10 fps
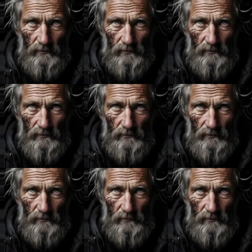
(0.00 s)

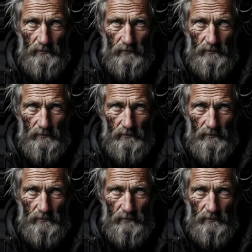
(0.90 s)
Nothing is said.